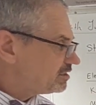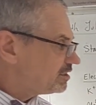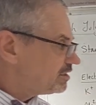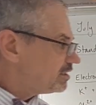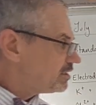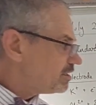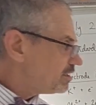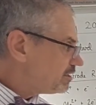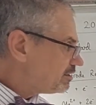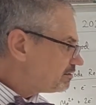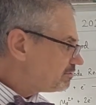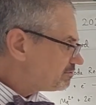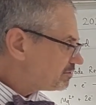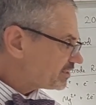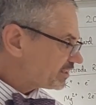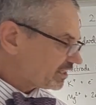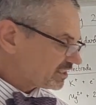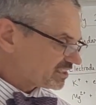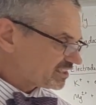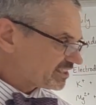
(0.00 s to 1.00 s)
for
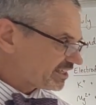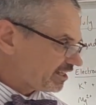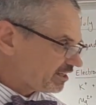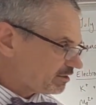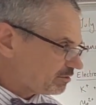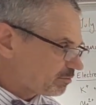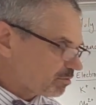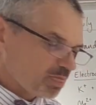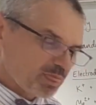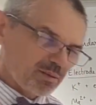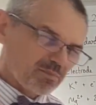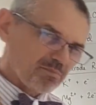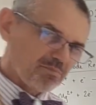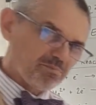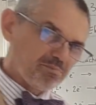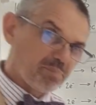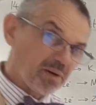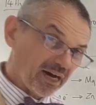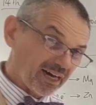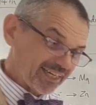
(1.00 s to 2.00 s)
that cell.
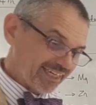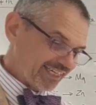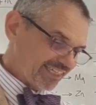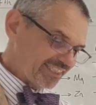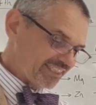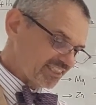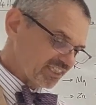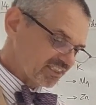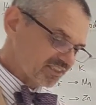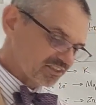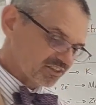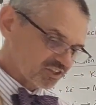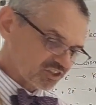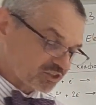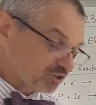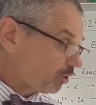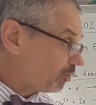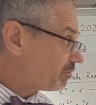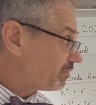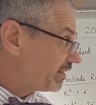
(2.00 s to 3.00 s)
But it doesn't
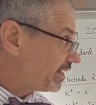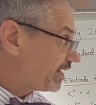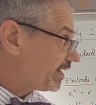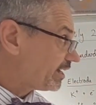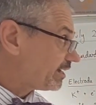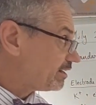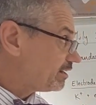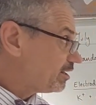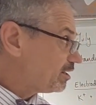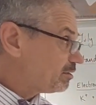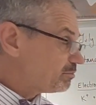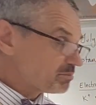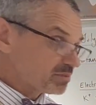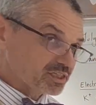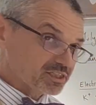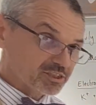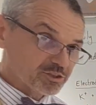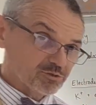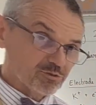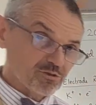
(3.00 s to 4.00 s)
stop there,
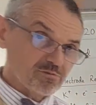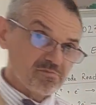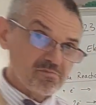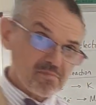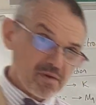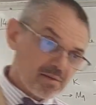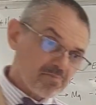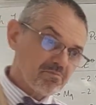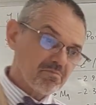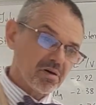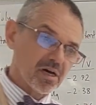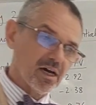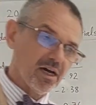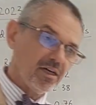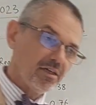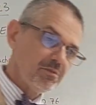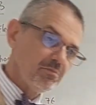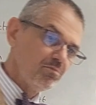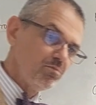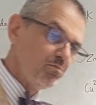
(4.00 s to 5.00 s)
because
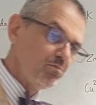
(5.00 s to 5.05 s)
remember,